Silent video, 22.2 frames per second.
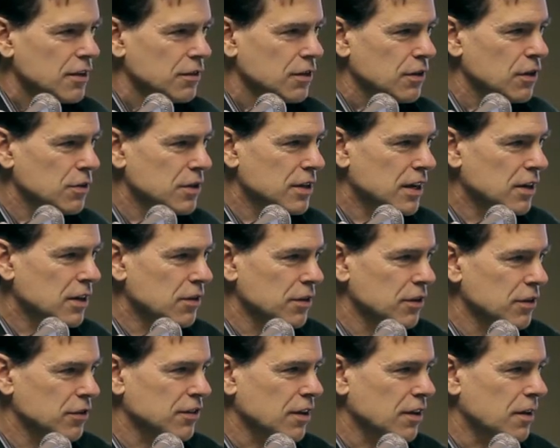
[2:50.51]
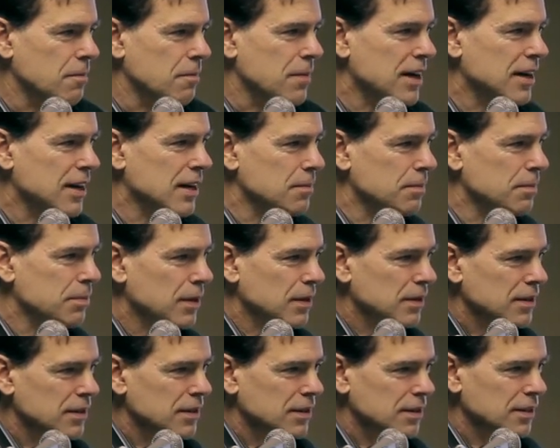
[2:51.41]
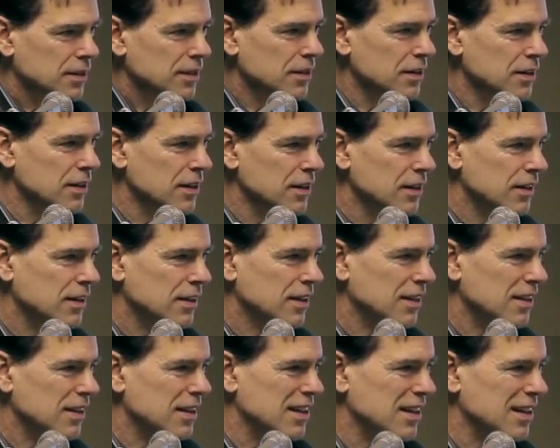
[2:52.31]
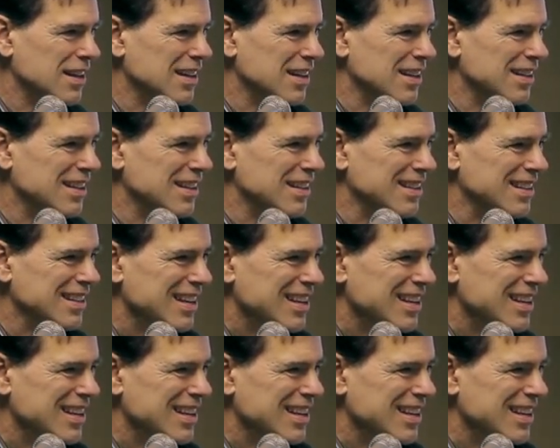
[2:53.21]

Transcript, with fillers: Go down, there's a map there and